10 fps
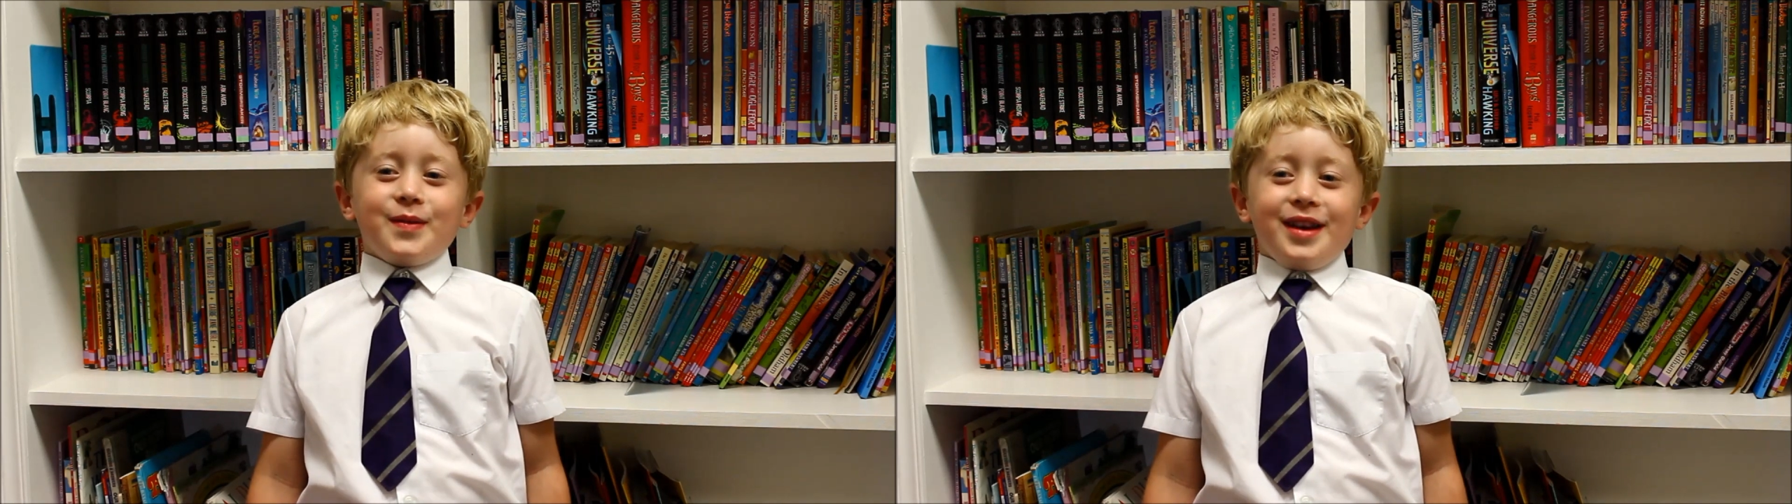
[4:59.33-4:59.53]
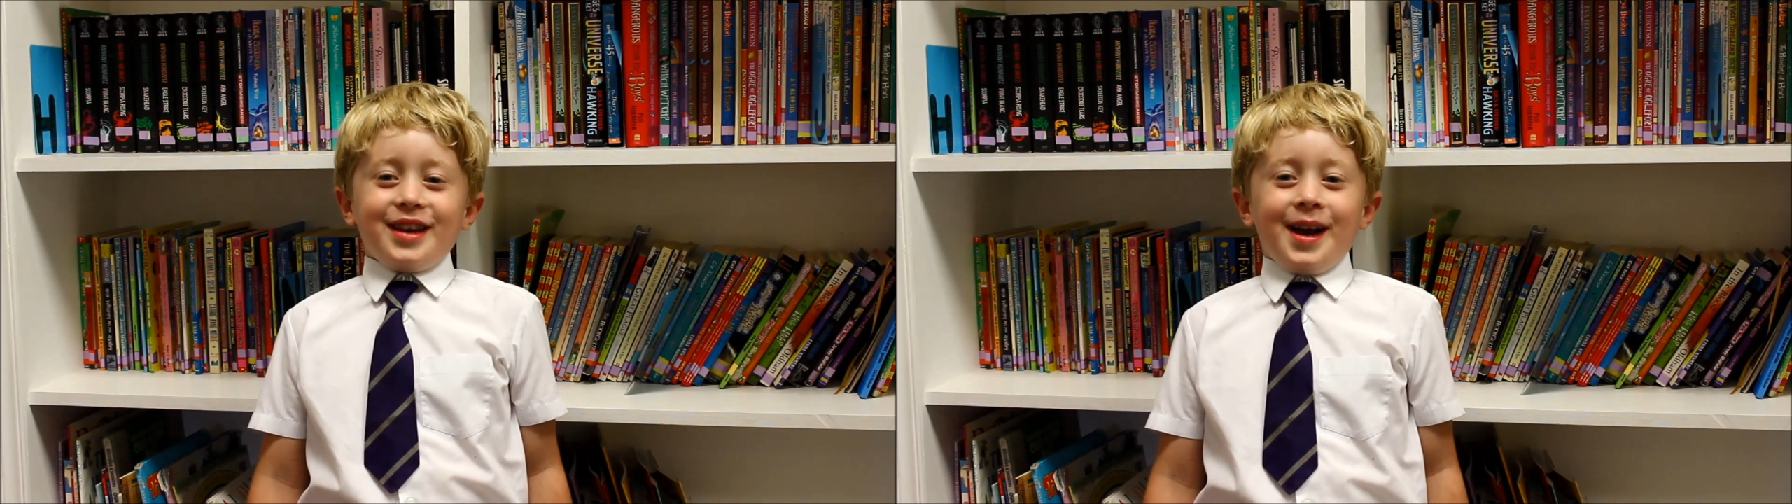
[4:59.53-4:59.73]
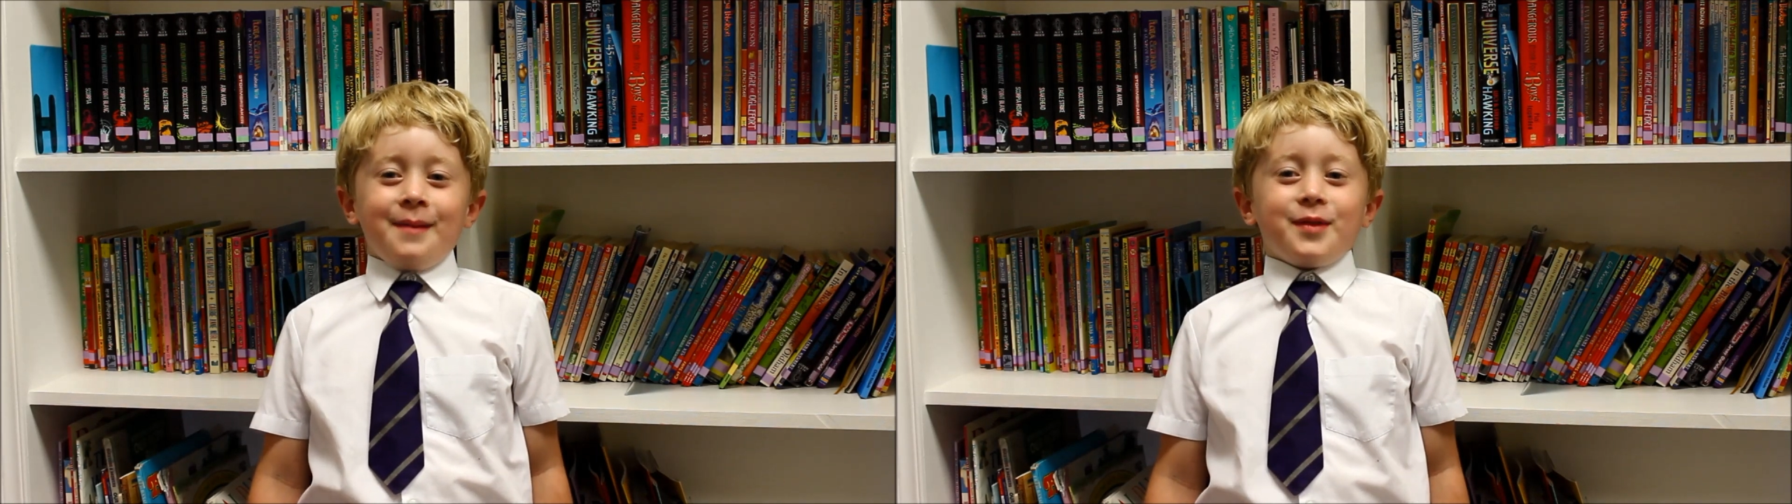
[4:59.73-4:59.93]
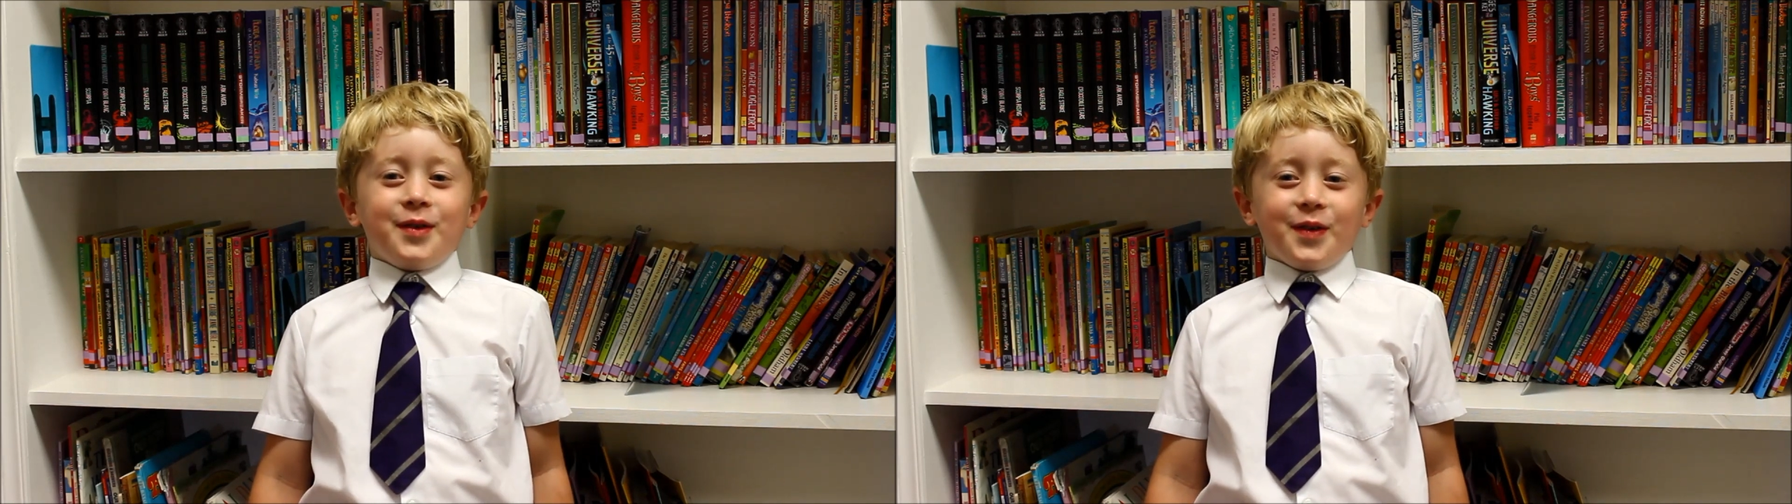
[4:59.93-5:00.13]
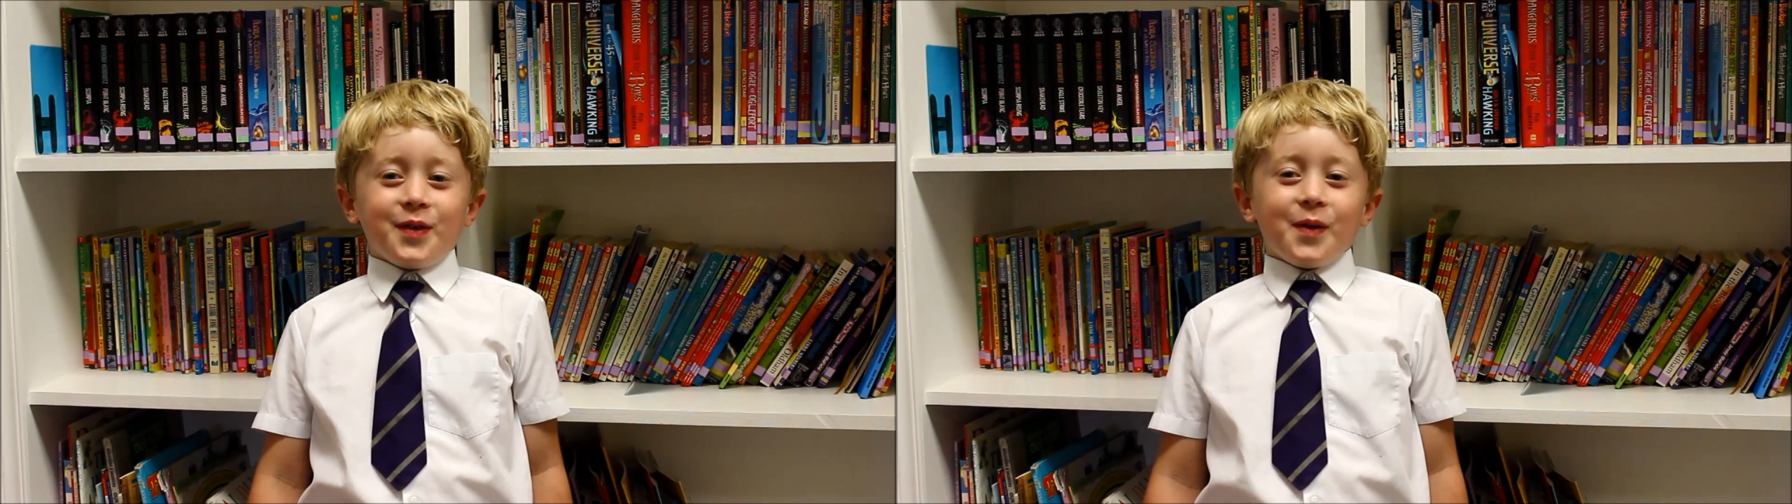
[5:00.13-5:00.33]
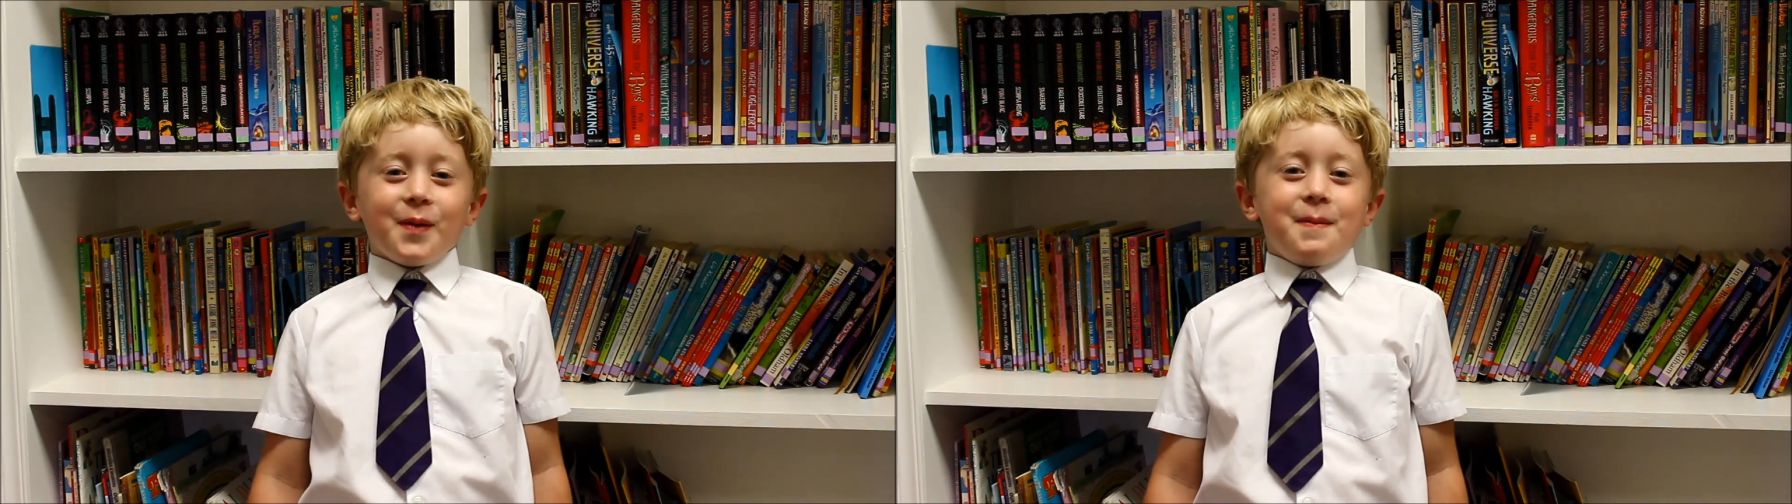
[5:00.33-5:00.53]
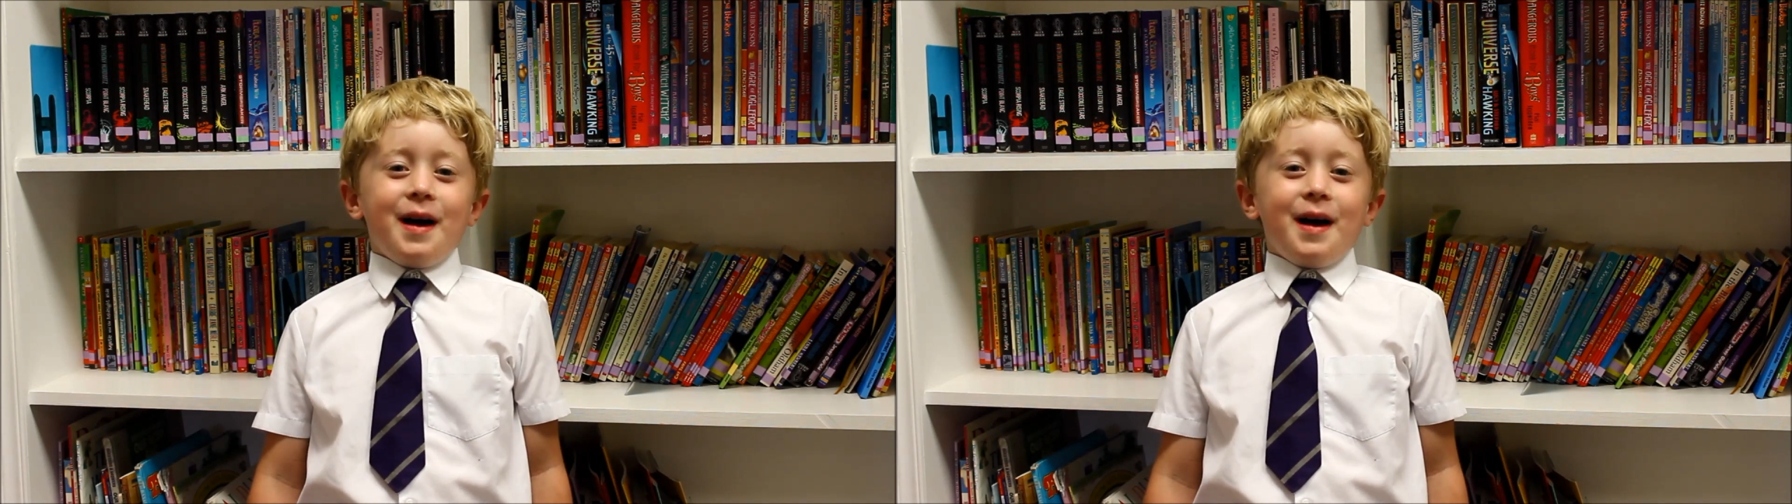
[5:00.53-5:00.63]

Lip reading: went to Hampton Court